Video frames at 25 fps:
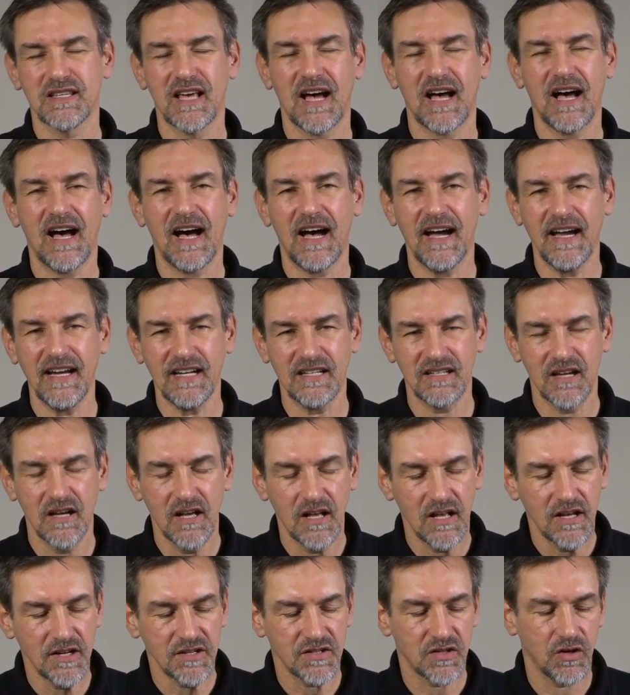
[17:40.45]
height.
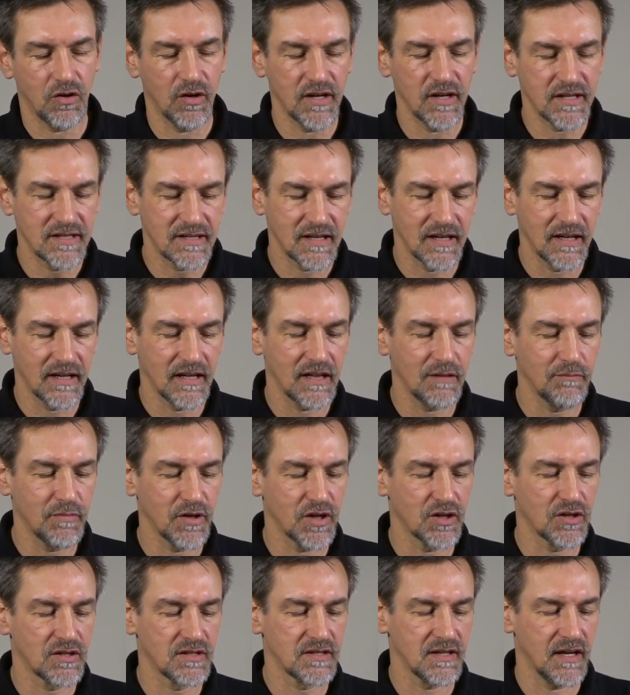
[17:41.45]
So it's a little
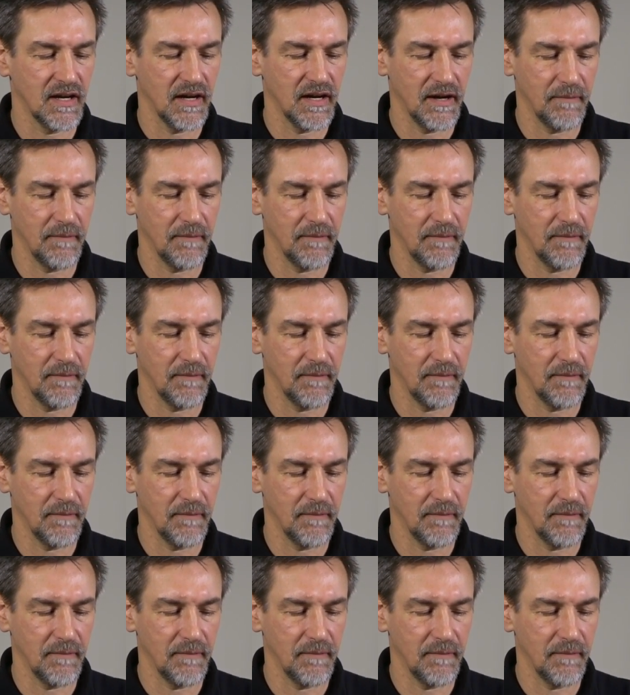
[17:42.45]
bit,